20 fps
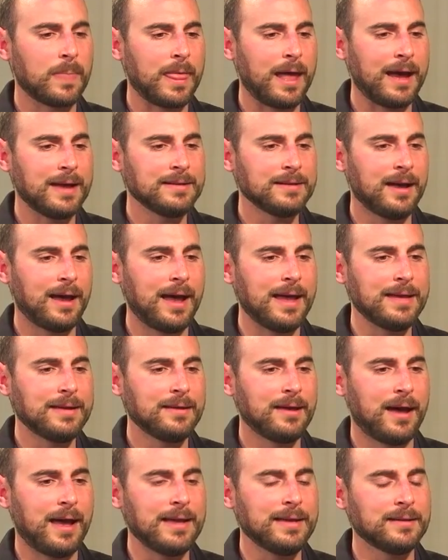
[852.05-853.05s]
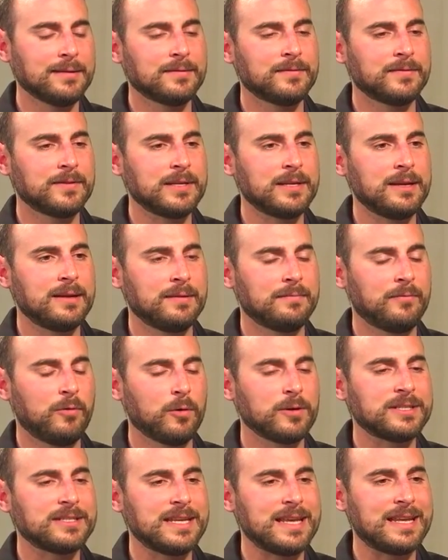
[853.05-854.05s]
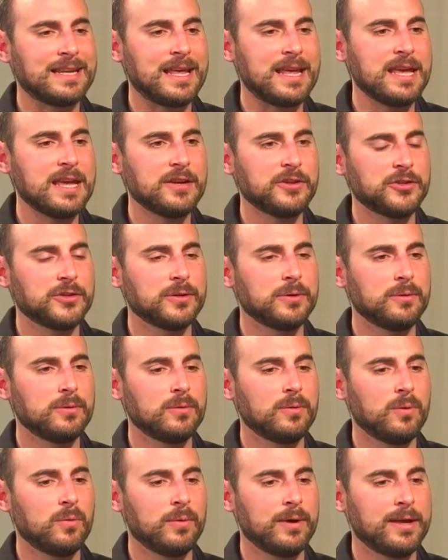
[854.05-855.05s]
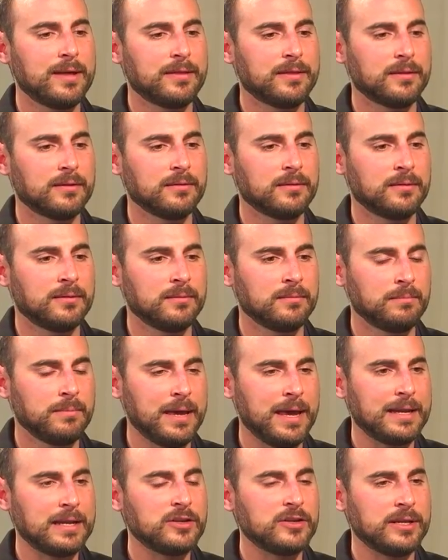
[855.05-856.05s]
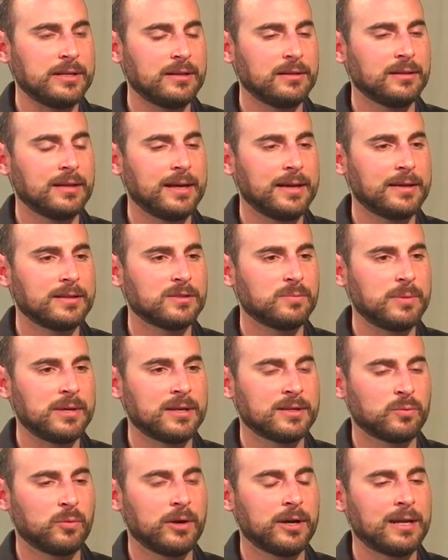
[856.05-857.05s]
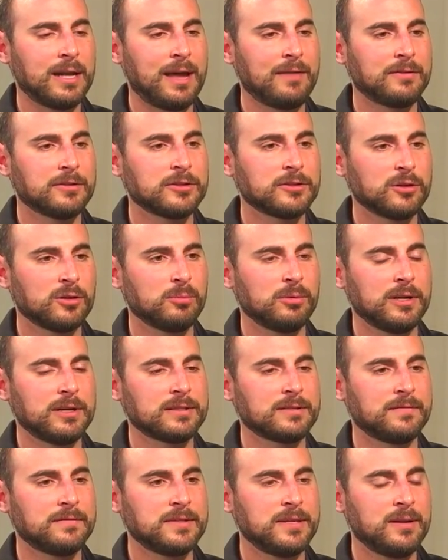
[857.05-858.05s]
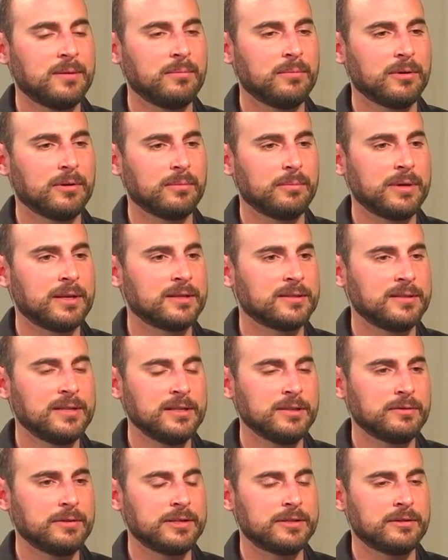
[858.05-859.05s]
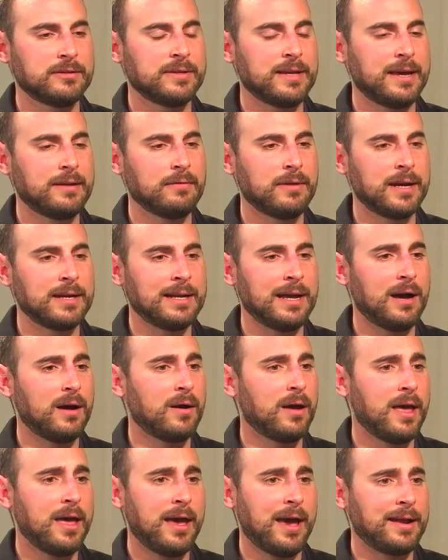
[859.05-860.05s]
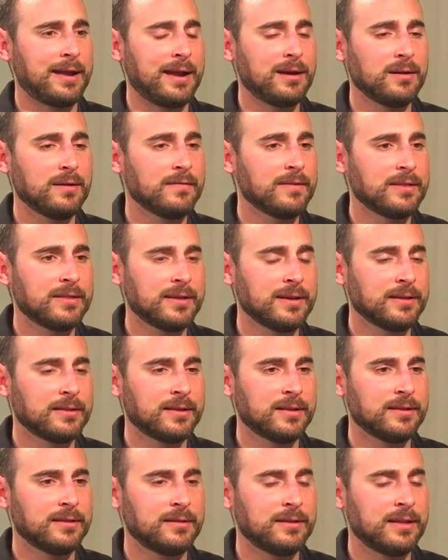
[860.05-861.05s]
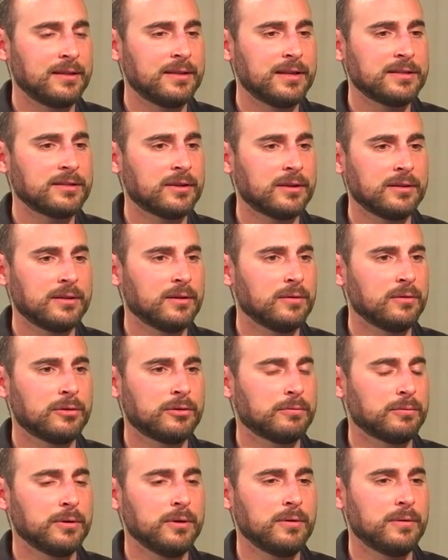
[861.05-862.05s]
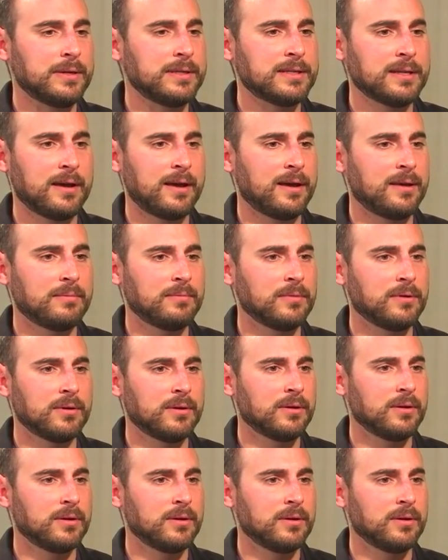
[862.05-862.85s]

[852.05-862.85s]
I, I, I can see, foresee an issue with managing the lands because we're going to have a surplus of timber because these trees are dead right now, and I don't even think that, well, that they're, this they're, could go through in yeah, time. It's not.